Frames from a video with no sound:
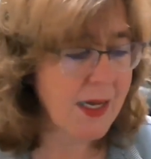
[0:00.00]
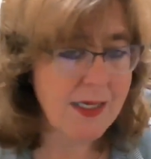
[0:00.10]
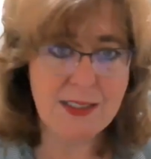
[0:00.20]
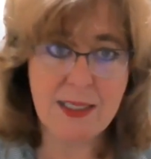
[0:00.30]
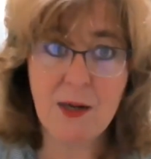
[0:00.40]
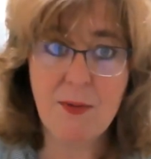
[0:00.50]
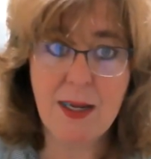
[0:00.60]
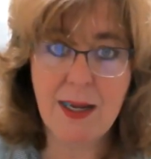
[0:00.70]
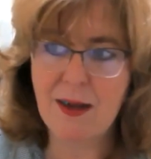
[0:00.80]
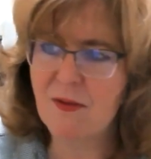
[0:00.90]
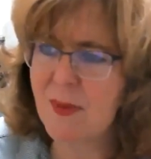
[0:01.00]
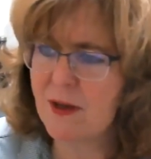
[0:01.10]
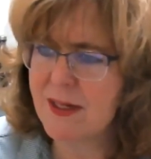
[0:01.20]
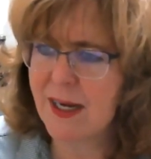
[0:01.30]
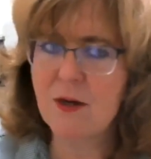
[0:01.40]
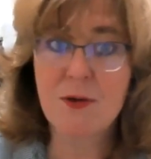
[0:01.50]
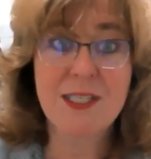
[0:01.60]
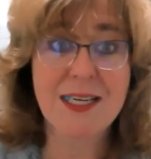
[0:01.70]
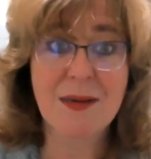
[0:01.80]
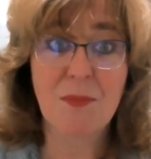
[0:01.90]
Today we have about 9 or
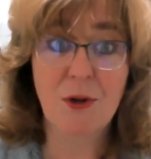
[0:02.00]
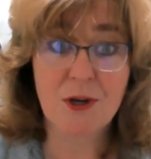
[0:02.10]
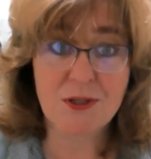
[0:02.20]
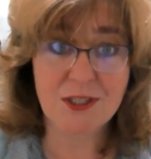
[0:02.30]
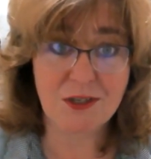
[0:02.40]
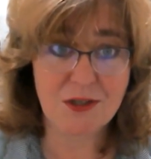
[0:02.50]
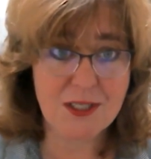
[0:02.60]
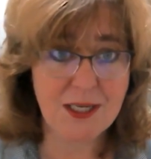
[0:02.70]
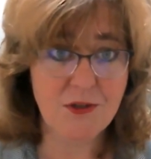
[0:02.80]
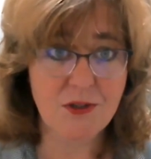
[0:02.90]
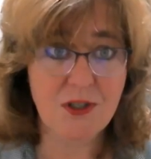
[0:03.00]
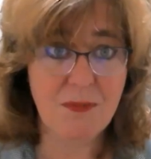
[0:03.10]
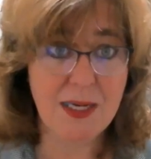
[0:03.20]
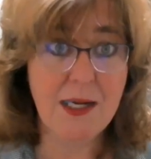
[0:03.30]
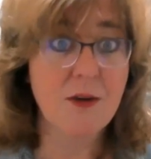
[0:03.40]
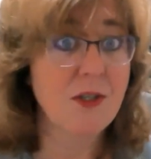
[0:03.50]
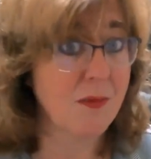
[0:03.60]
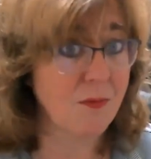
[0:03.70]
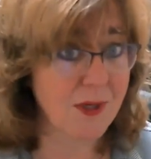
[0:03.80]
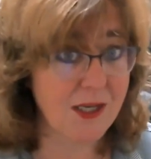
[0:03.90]
10 employers that are scheduled to be here,
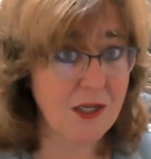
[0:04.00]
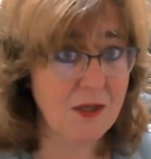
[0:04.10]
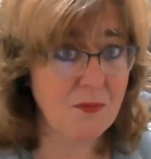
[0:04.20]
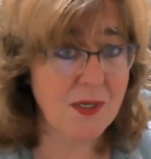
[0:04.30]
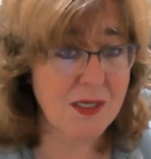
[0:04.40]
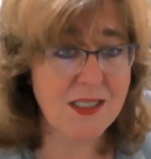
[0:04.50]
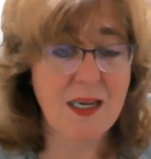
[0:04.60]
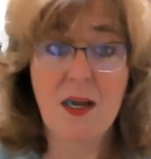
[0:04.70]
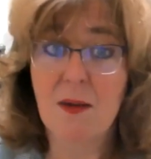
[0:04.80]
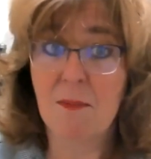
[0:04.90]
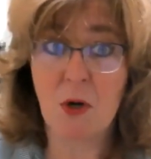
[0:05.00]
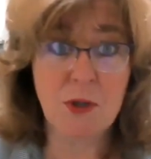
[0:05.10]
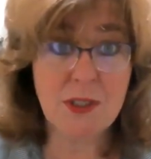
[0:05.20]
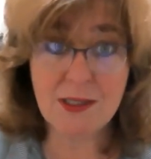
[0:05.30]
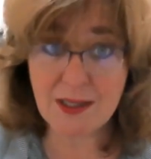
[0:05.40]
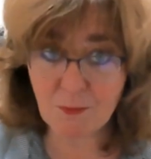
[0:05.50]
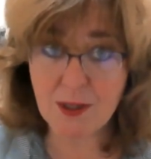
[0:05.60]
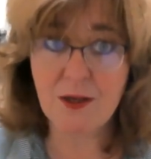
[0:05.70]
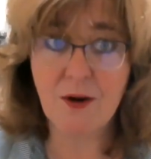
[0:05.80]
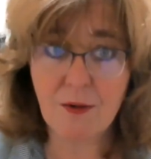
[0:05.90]
some really good ones. Most of what
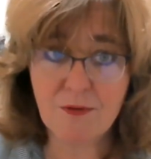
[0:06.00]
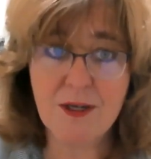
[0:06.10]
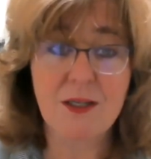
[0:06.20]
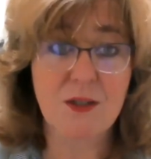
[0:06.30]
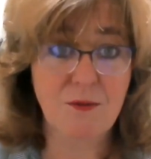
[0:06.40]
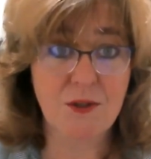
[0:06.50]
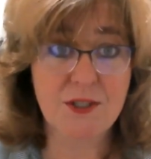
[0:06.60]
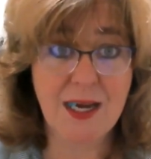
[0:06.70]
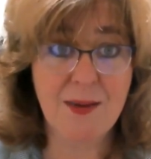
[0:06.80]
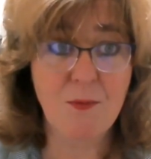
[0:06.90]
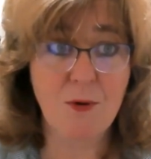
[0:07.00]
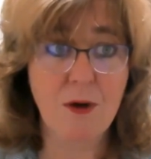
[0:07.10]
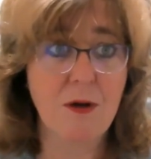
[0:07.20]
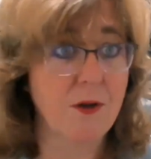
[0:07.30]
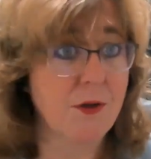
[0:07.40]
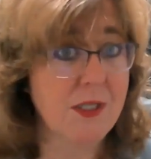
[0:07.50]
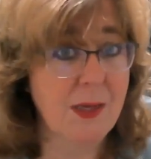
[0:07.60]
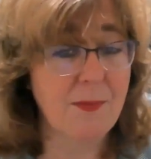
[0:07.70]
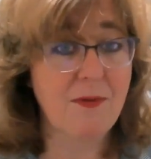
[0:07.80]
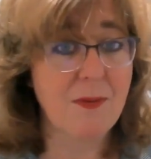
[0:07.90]
they're offering is full-time work, although
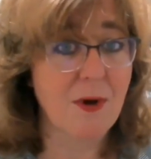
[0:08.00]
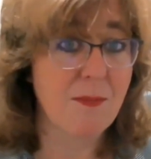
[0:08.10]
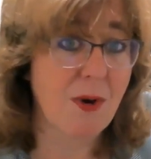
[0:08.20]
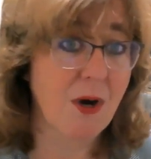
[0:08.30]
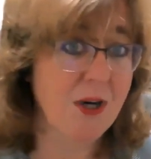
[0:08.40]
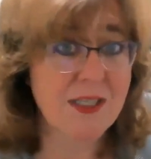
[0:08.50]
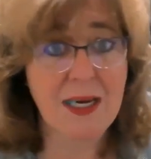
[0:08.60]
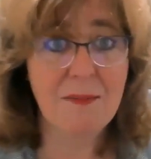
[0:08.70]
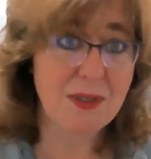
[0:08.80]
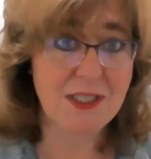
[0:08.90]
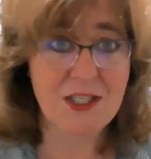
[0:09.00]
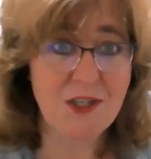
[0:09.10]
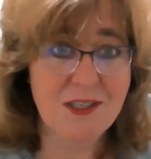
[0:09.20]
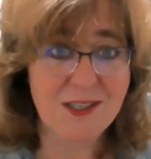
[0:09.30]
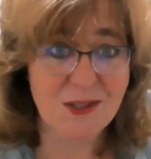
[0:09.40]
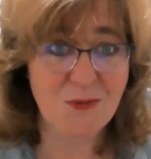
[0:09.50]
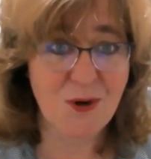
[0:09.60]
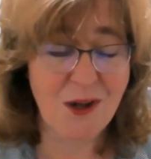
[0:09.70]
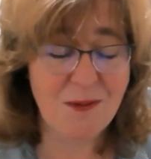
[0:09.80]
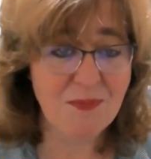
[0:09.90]
some of them are part-time positions as
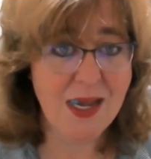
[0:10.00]
well.